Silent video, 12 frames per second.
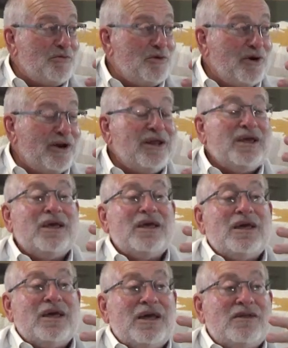at the port.
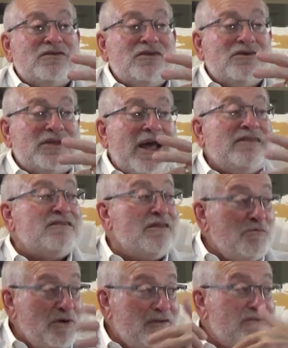And so
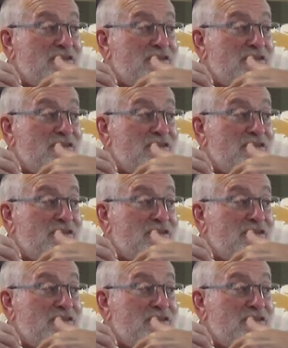that's the